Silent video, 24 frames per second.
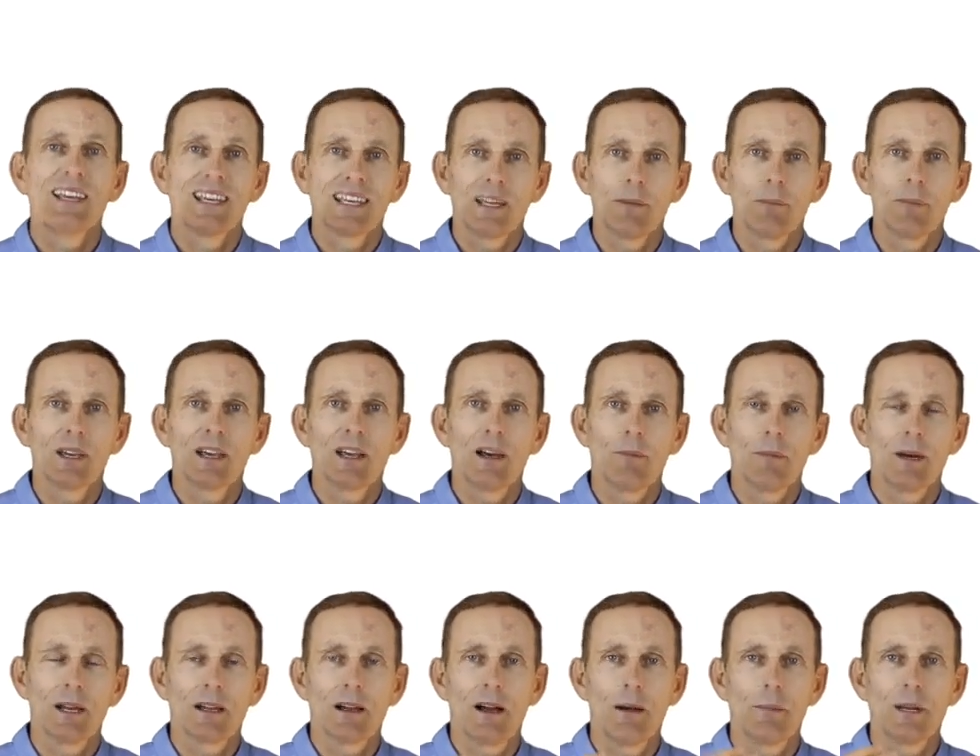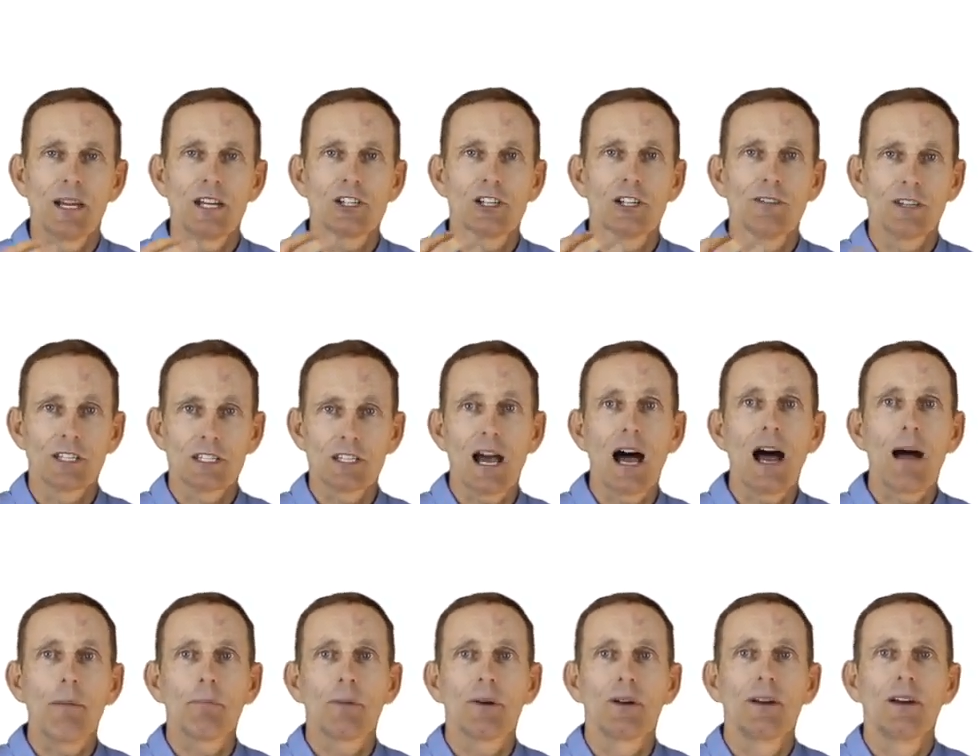can become a combination of a
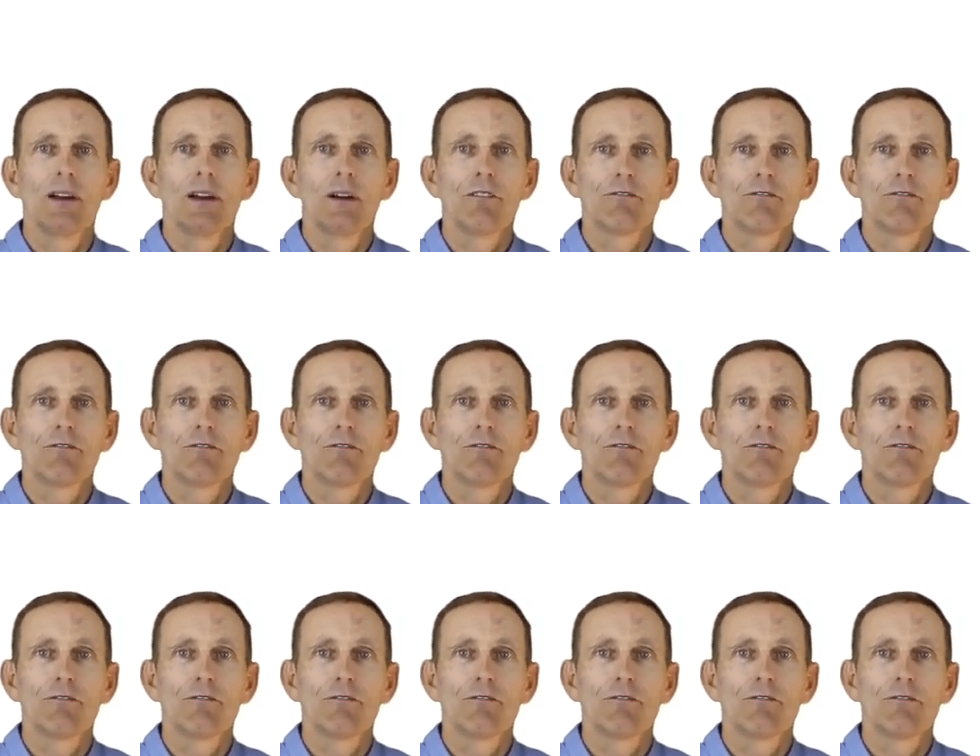top